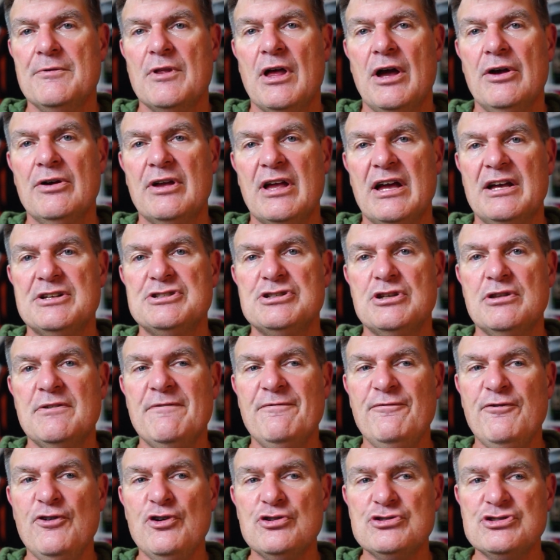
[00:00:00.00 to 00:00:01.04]
Okay, so the
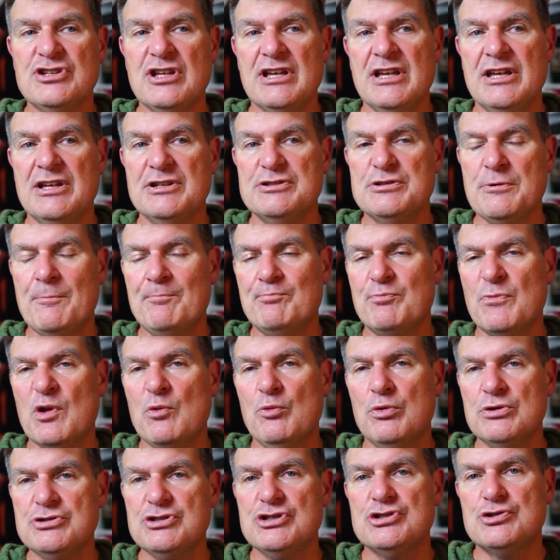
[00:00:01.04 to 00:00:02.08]
first thing is,
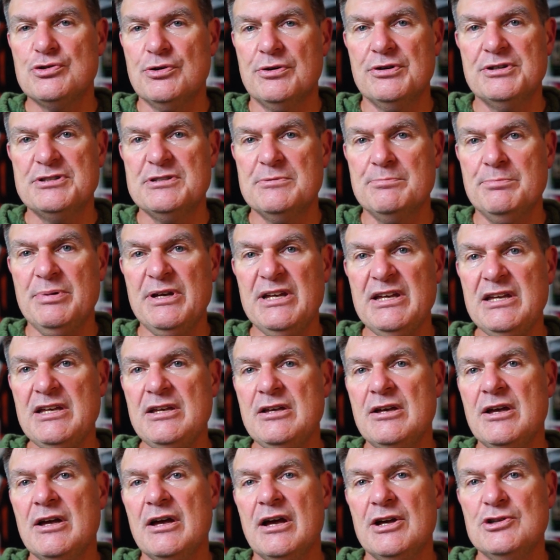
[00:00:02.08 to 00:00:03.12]
what's it trying to be?
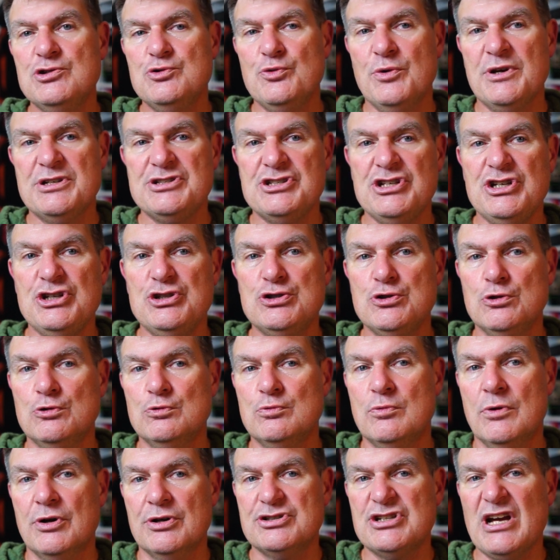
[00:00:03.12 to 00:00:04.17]
A dressy tool
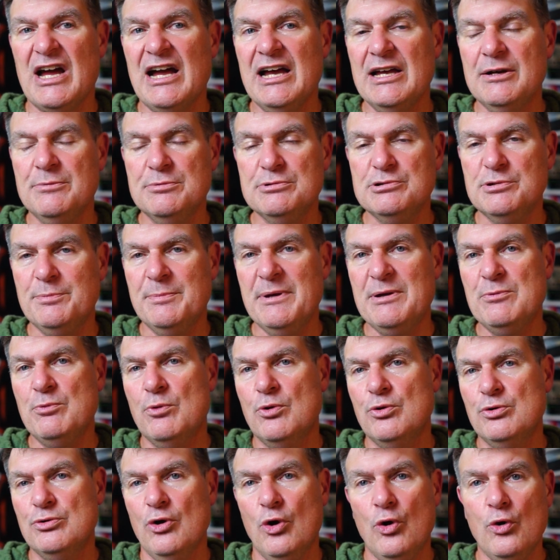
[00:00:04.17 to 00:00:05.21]
watch, able to be
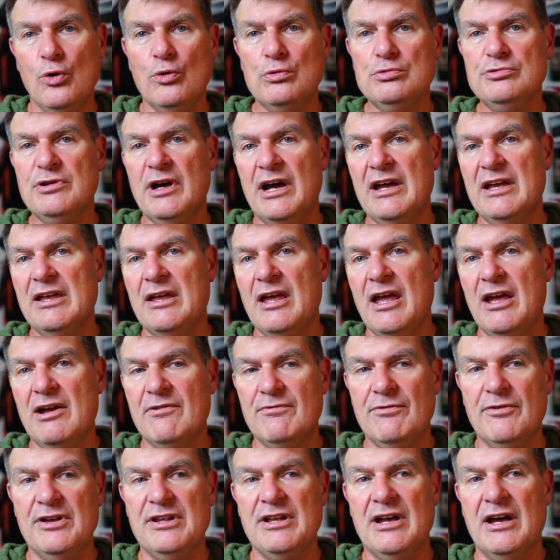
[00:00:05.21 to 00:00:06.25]
worn all day,
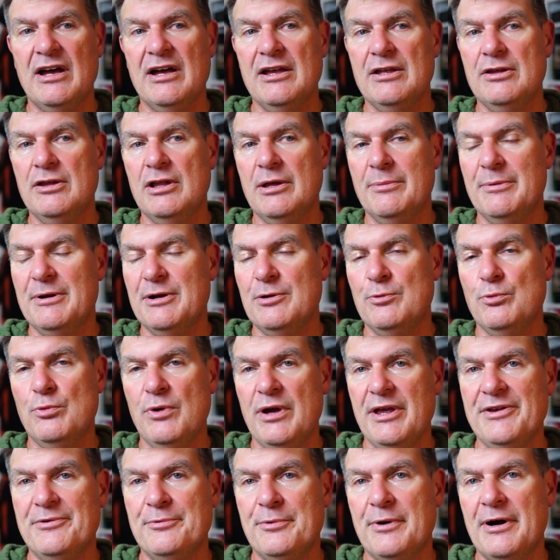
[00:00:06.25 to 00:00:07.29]
every day, no matter
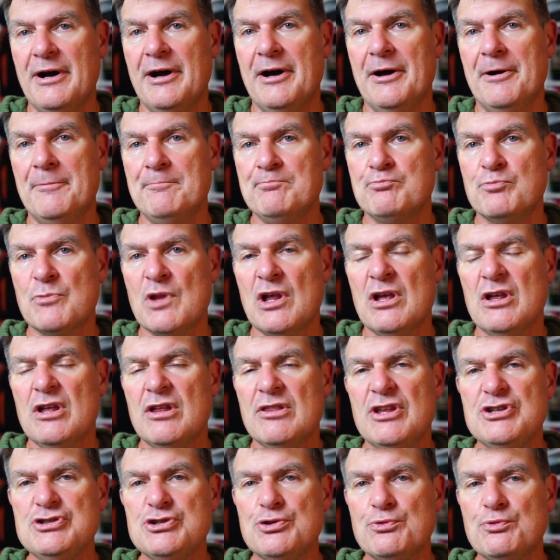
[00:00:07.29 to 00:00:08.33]
where you are.
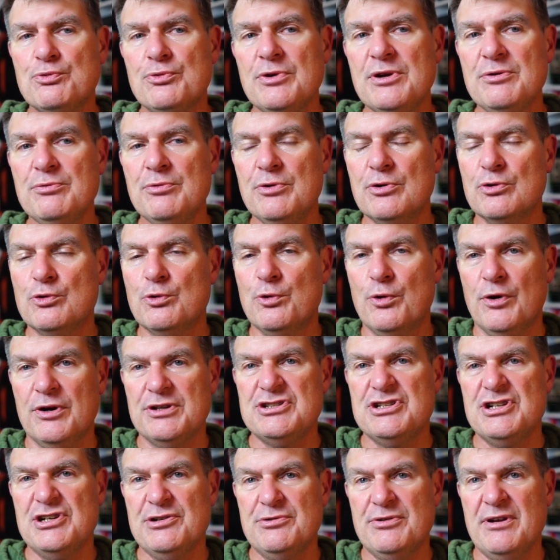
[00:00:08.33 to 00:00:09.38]
There's three real
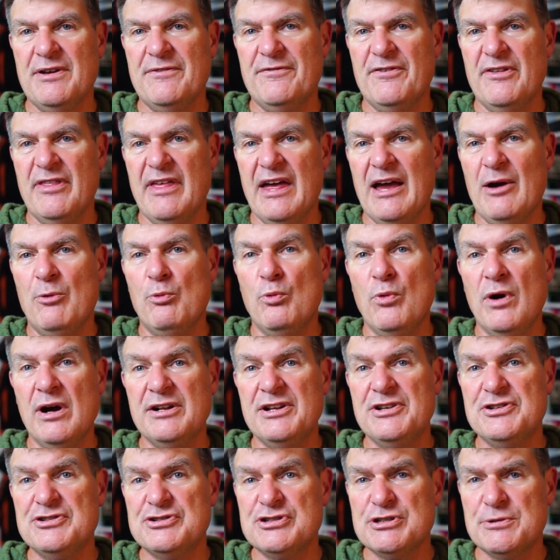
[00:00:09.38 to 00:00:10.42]
criteria for that. One
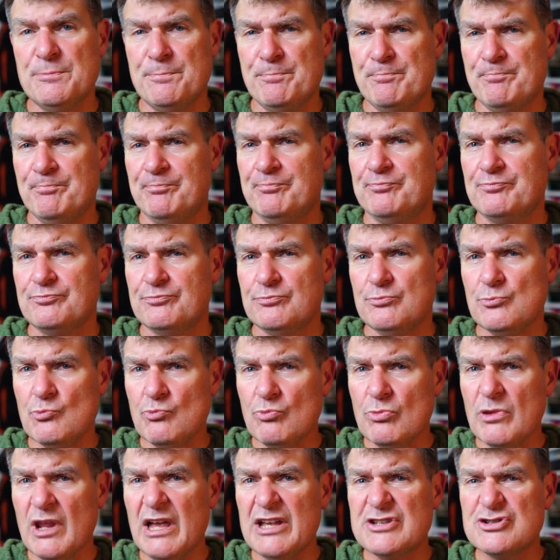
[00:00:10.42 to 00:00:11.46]
is
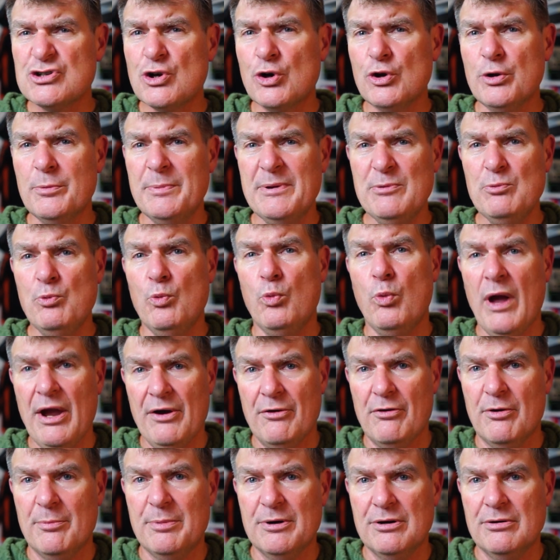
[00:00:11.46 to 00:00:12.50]
it's got to be
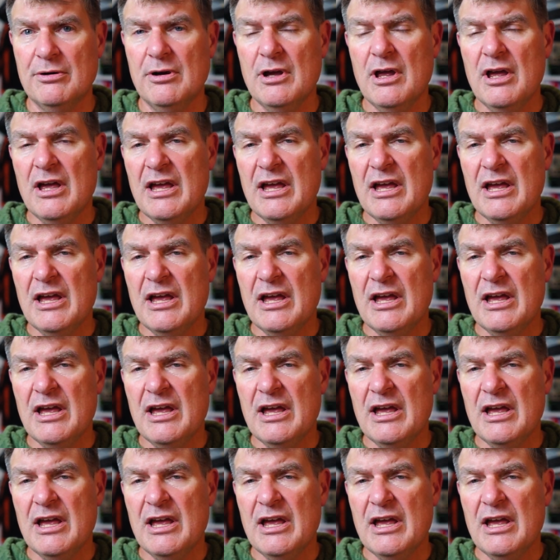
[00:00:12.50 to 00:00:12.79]
wearable.